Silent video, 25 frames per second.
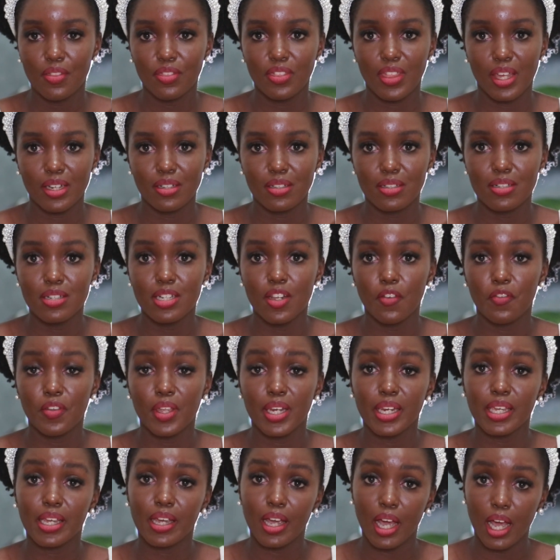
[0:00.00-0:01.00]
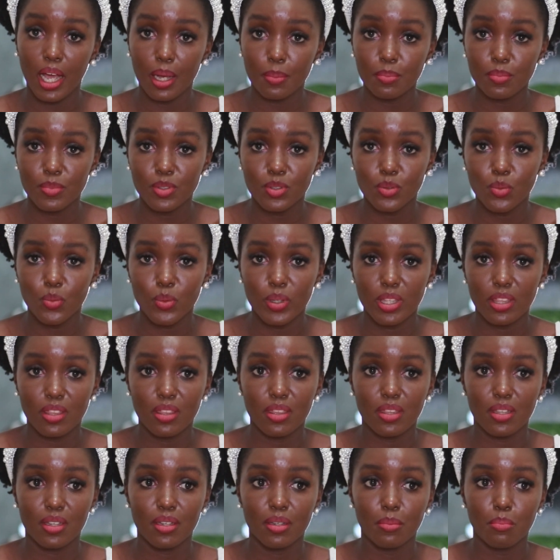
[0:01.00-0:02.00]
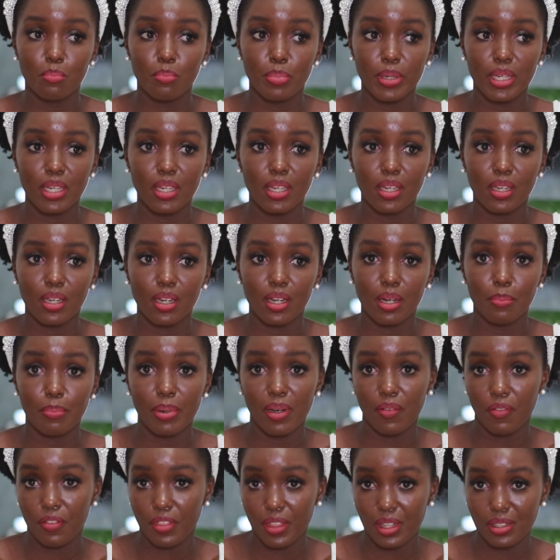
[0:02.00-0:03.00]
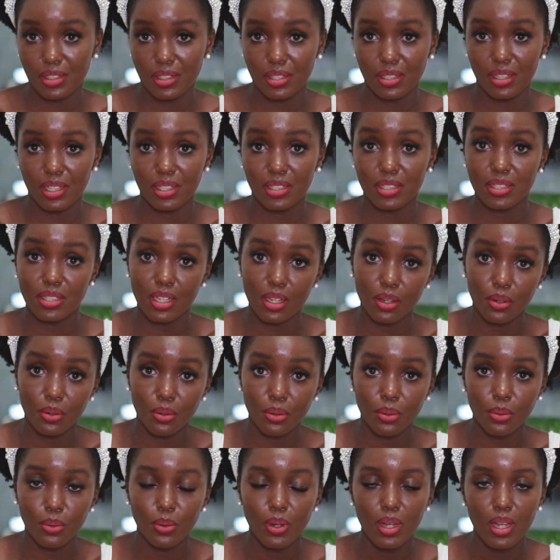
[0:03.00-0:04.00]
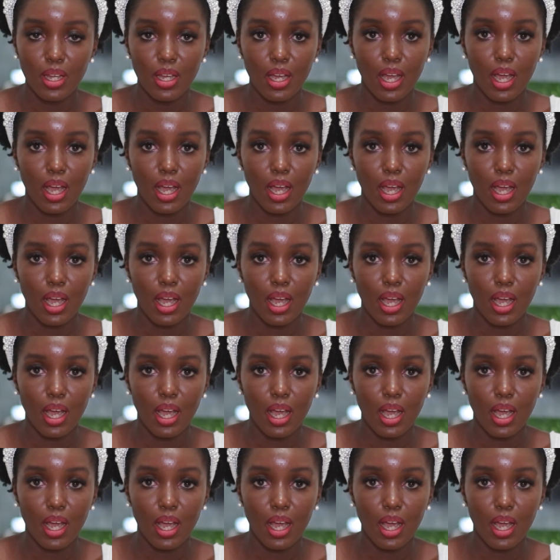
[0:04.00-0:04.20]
that definitely comes with being above 30 and single